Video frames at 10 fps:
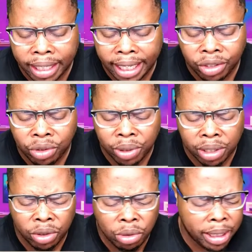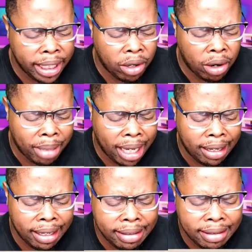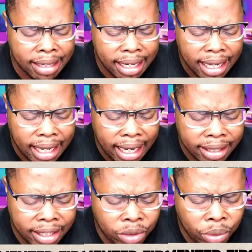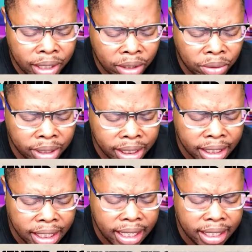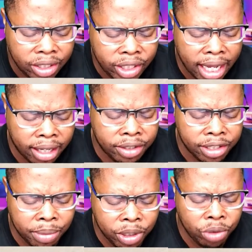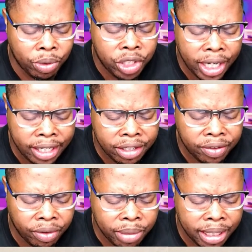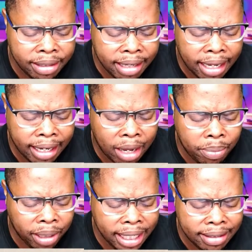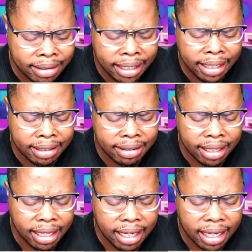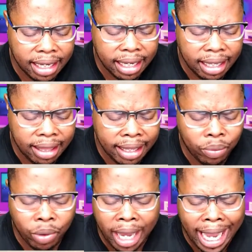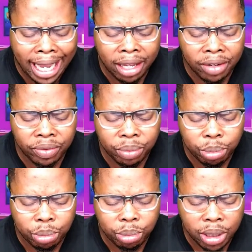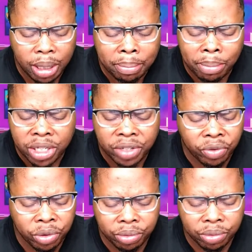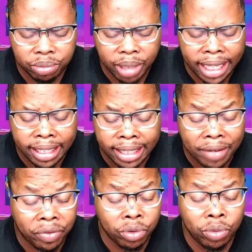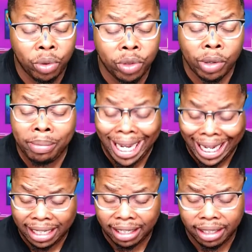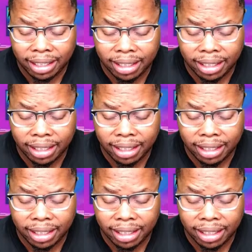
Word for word: that you would illuminate our minds and that you would not only challenge us, but you would change us from the inside out. Plant seeds that will have much fruit and that that fruit would remain.